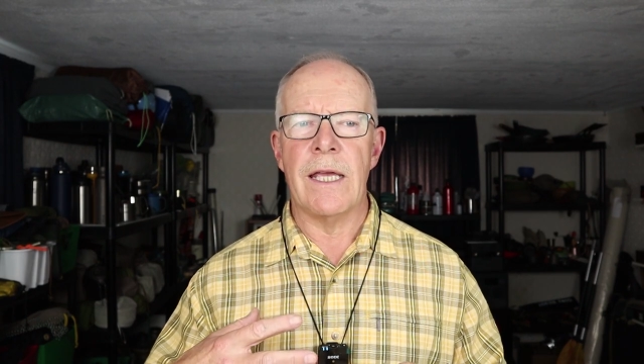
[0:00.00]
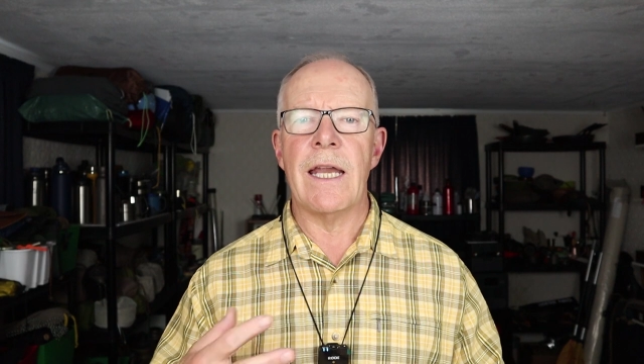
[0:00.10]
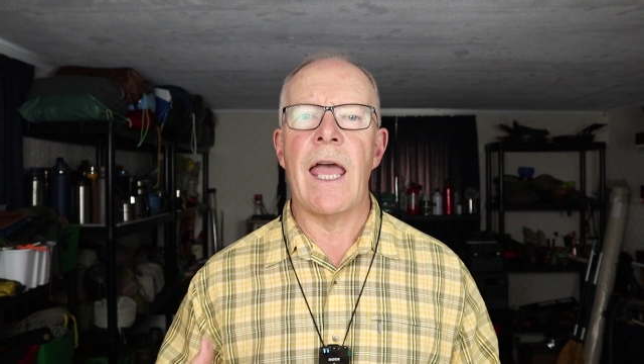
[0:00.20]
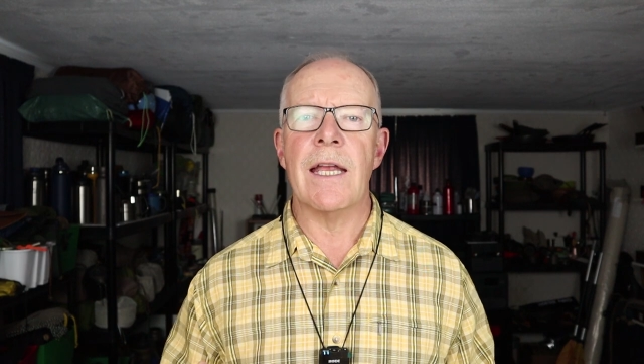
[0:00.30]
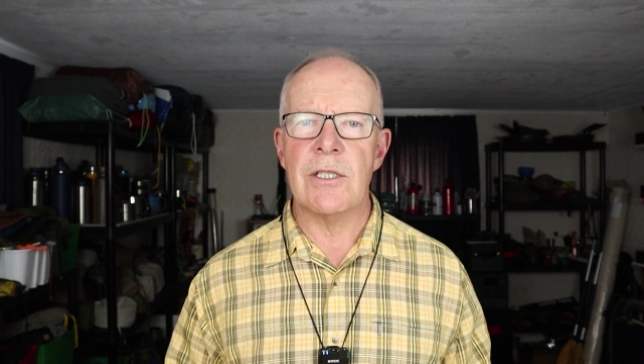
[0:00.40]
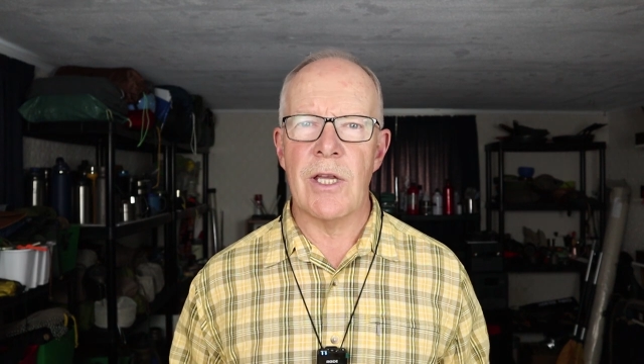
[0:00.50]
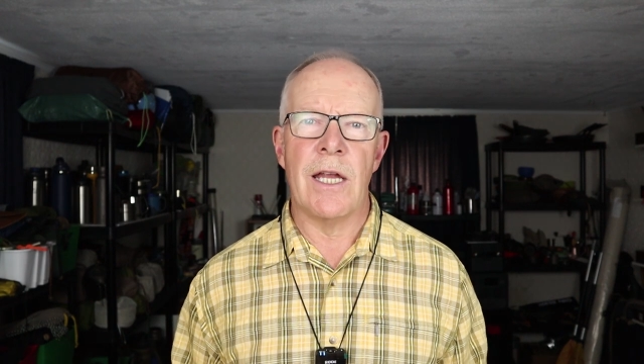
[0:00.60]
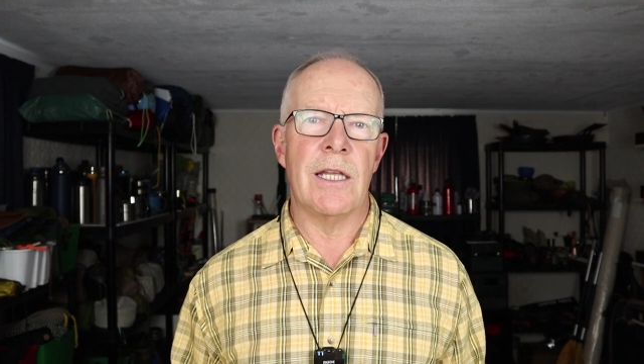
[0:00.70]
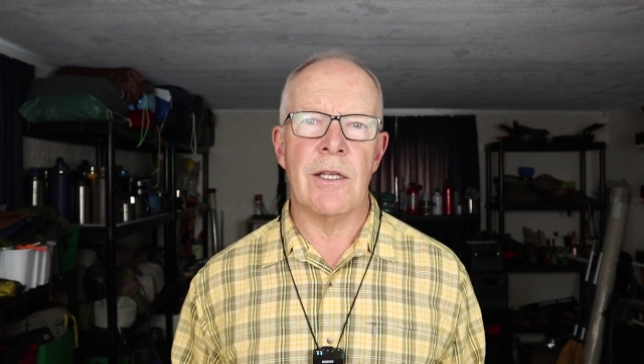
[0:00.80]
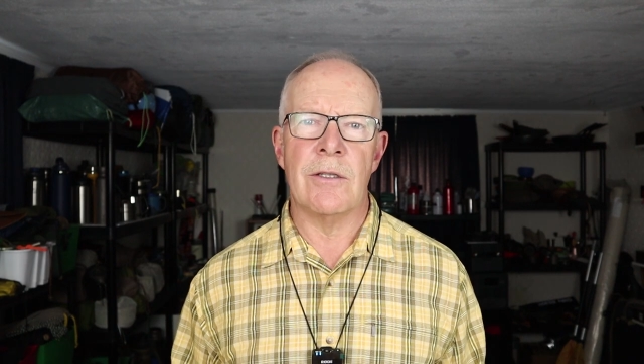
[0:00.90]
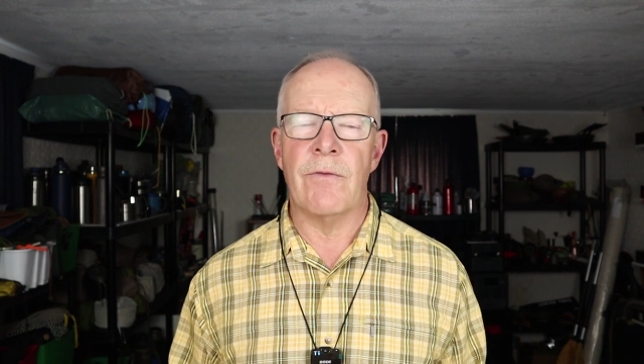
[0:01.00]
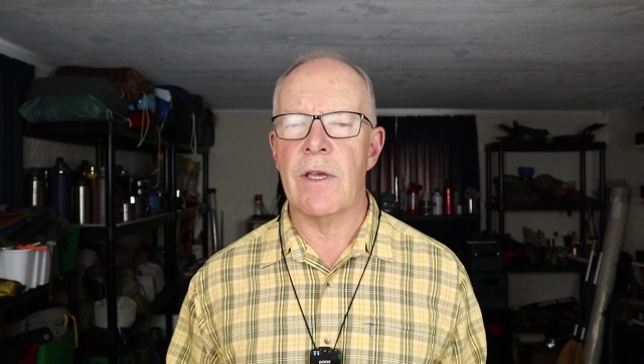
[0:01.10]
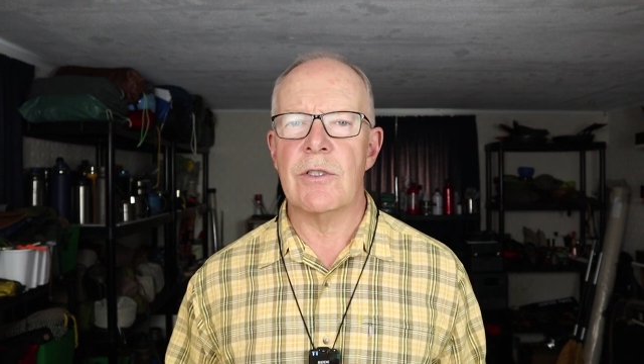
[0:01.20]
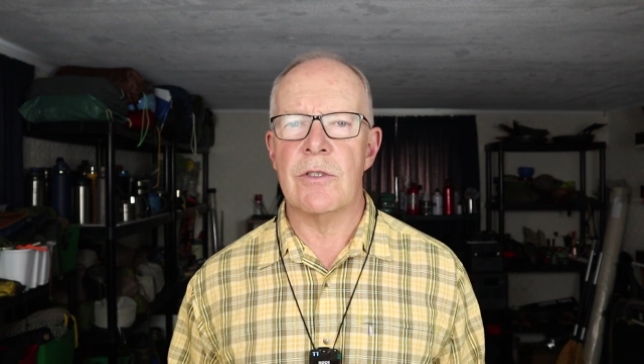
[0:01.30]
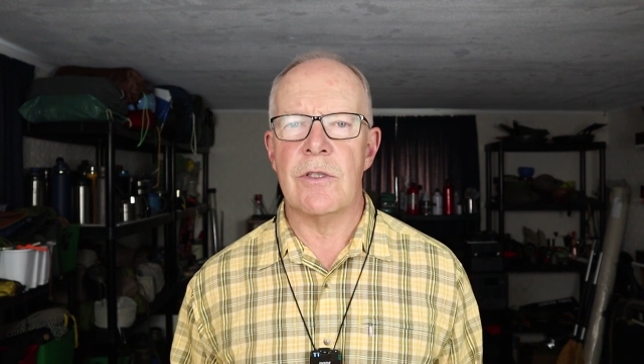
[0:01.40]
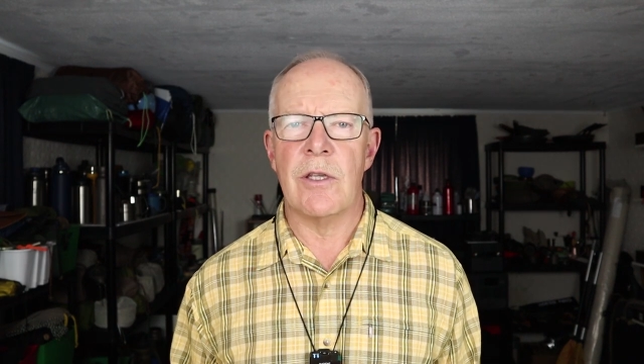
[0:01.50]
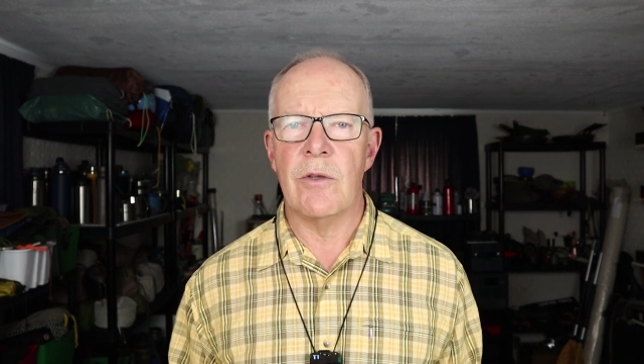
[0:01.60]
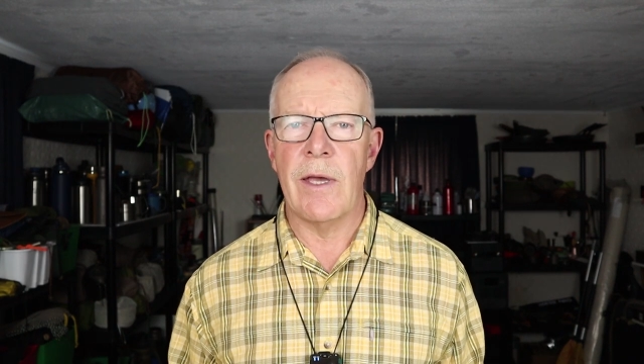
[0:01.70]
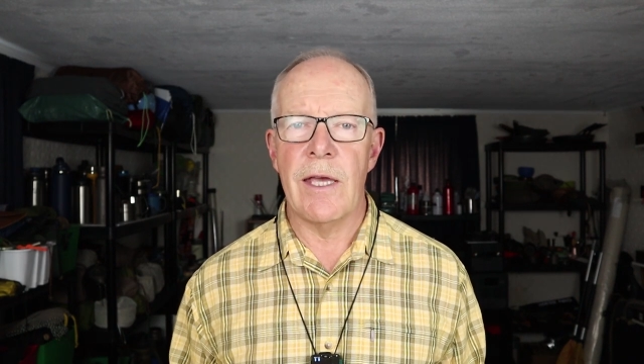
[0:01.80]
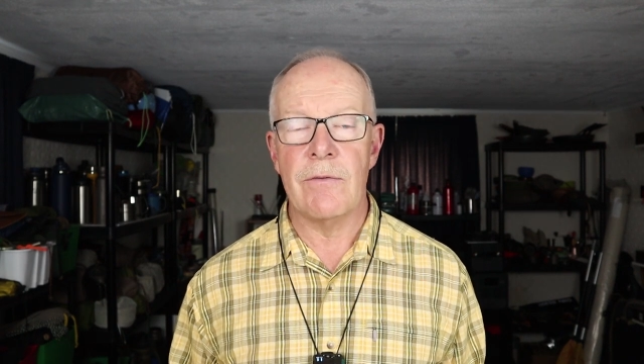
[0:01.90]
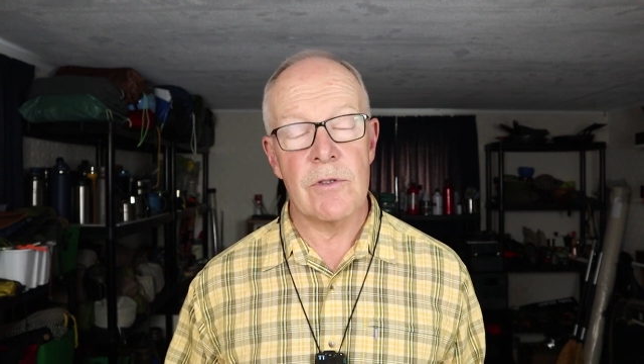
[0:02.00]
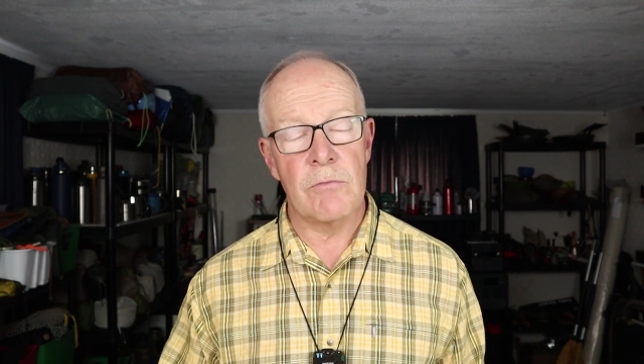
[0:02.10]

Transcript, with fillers: enhance any devices that you have.